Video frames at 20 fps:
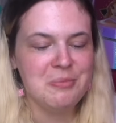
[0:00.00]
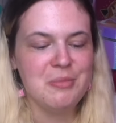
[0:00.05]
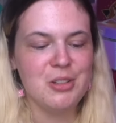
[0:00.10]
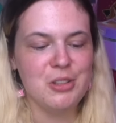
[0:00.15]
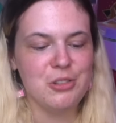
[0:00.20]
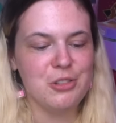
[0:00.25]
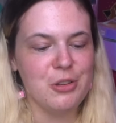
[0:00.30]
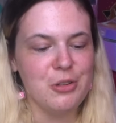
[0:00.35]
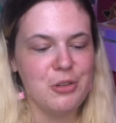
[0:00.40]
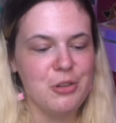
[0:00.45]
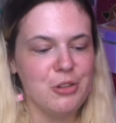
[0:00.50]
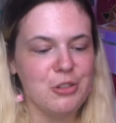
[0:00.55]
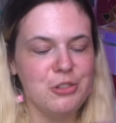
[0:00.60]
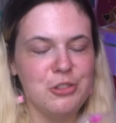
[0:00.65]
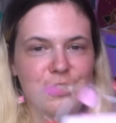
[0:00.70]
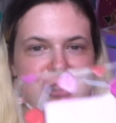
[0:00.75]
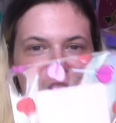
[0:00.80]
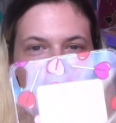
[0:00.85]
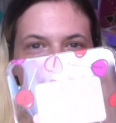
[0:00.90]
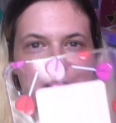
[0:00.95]
So you can
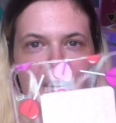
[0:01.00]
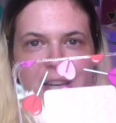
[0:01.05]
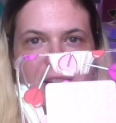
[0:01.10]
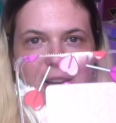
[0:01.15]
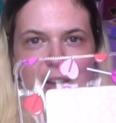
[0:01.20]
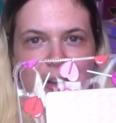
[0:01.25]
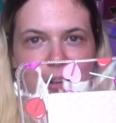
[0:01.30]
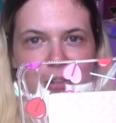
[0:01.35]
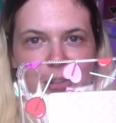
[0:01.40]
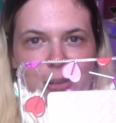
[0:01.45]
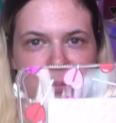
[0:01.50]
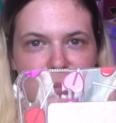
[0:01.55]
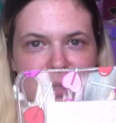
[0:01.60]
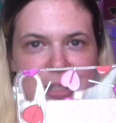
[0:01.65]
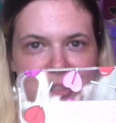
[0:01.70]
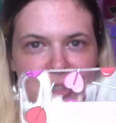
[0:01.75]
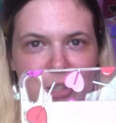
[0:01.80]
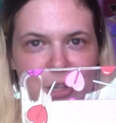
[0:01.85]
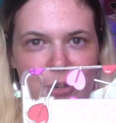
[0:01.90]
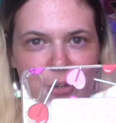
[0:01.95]
just stick it on the
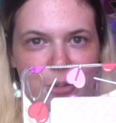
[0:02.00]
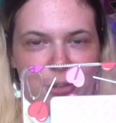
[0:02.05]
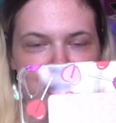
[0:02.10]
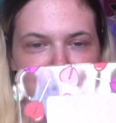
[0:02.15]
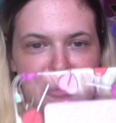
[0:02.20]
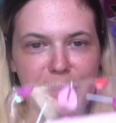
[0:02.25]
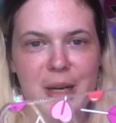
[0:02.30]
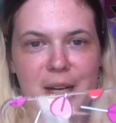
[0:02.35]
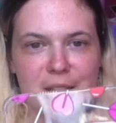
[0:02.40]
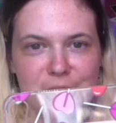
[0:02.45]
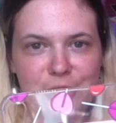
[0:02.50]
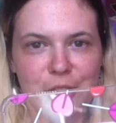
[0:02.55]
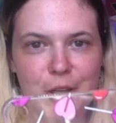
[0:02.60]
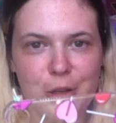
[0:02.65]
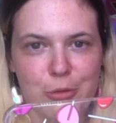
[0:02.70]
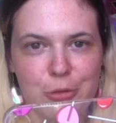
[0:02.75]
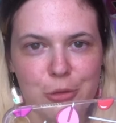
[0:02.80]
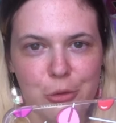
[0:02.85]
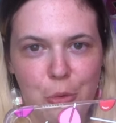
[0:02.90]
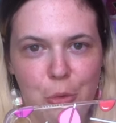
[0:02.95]
window on your
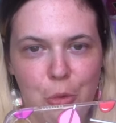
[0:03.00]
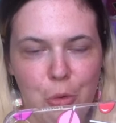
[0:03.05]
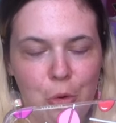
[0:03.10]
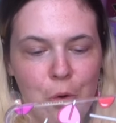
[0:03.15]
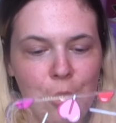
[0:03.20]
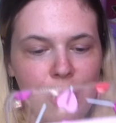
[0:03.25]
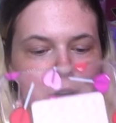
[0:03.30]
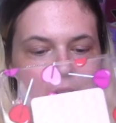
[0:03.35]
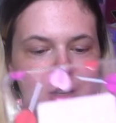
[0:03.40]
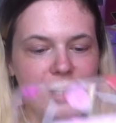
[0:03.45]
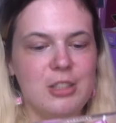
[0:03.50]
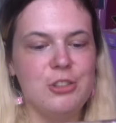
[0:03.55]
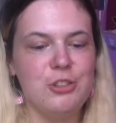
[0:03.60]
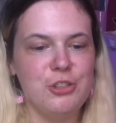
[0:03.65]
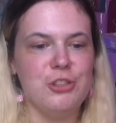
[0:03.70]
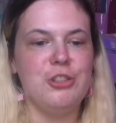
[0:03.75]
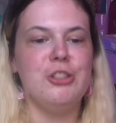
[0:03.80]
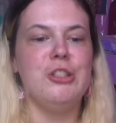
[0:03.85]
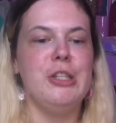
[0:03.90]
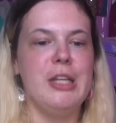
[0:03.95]
patio door.
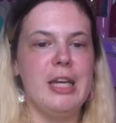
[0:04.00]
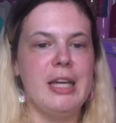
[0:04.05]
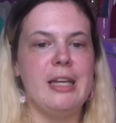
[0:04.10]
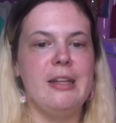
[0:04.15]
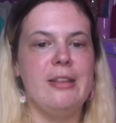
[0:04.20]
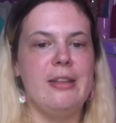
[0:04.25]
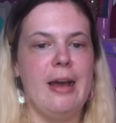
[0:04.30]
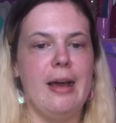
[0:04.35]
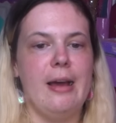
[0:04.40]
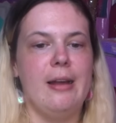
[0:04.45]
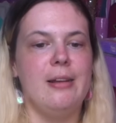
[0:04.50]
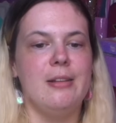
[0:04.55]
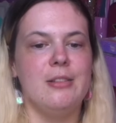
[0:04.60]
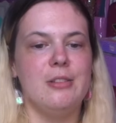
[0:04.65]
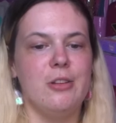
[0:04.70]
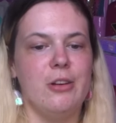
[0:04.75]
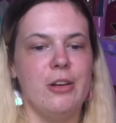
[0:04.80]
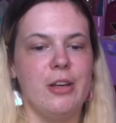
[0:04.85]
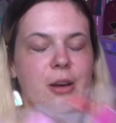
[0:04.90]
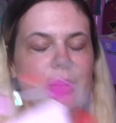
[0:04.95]
Just stick it there, and it's
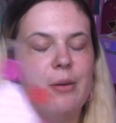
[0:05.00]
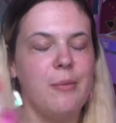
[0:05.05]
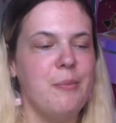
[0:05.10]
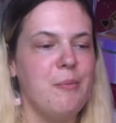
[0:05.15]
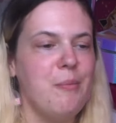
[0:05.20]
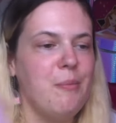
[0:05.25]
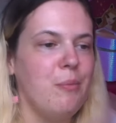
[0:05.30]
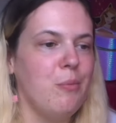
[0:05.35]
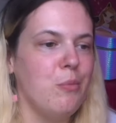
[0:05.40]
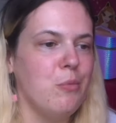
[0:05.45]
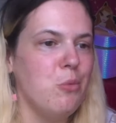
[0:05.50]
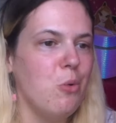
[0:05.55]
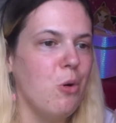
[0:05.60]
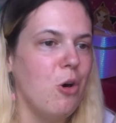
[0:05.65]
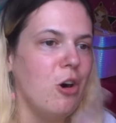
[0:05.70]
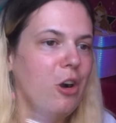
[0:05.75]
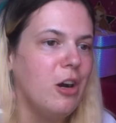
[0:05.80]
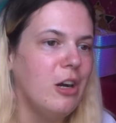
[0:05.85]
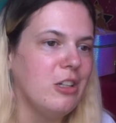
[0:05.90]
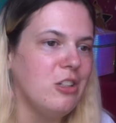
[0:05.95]
like,
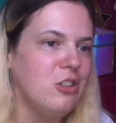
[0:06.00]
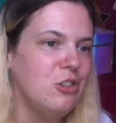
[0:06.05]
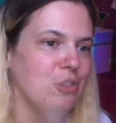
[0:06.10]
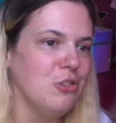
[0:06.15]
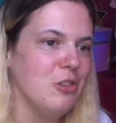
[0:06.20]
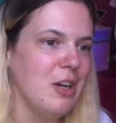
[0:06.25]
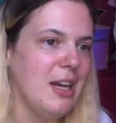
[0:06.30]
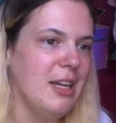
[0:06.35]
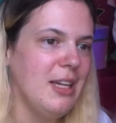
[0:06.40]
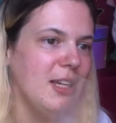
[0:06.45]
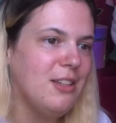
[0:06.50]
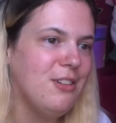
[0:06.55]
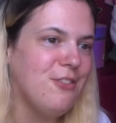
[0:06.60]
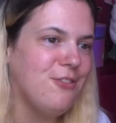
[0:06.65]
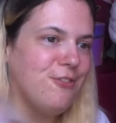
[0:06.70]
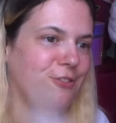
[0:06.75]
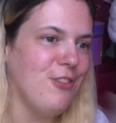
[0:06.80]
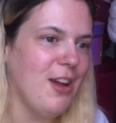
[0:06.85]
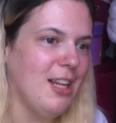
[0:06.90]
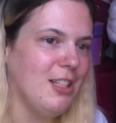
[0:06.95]
what a great
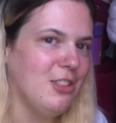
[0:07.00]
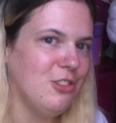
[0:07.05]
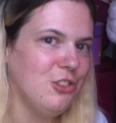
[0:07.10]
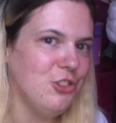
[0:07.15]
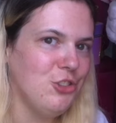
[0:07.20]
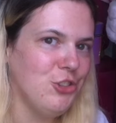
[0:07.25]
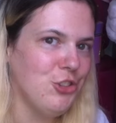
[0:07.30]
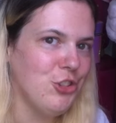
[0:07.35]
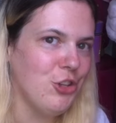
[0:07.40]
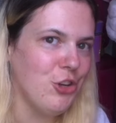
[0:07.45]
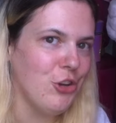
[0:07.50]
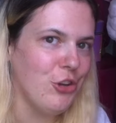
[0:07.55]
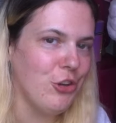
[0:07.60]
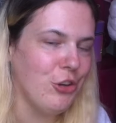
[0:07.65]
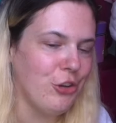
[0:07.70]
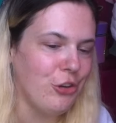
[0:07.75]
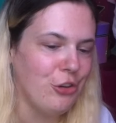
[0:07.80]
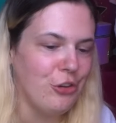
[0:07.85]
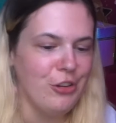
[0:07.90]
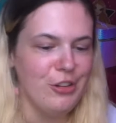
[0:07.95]

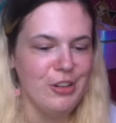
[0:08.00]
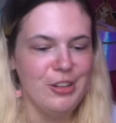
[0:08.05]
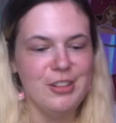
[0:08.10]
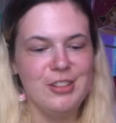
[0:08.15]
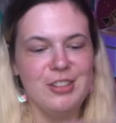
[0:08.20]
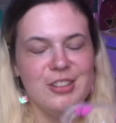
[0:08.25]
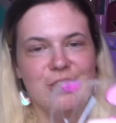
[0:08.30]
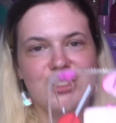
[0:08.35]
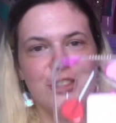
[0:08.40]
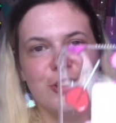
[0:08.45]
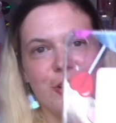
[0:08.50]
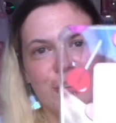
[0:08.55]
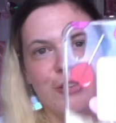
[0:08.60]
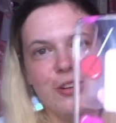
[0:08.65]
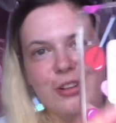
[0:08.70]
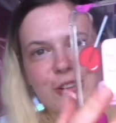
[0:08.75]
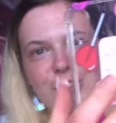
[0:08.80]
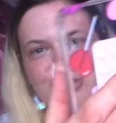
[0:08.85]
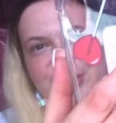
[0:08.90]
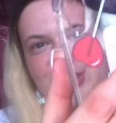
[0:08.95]
invention. So I
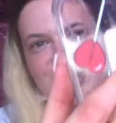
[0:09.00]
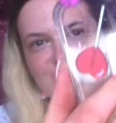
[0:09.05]
love these